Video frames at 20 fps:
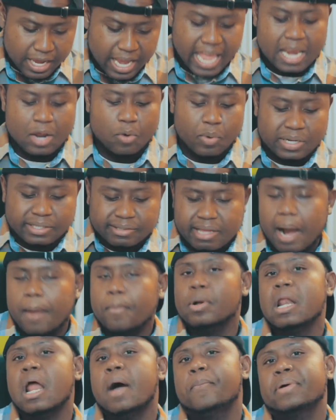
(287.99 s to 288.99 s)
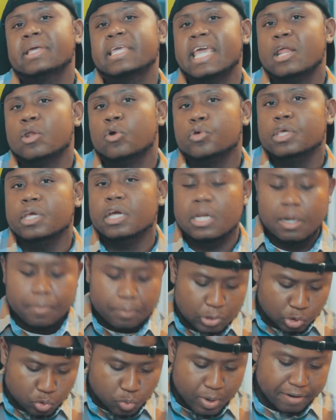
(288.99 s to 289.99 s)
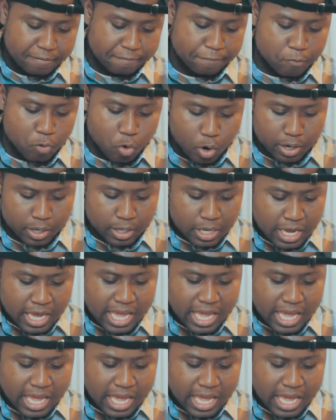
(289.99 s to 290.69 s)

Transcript: And it would double up again on year number 24.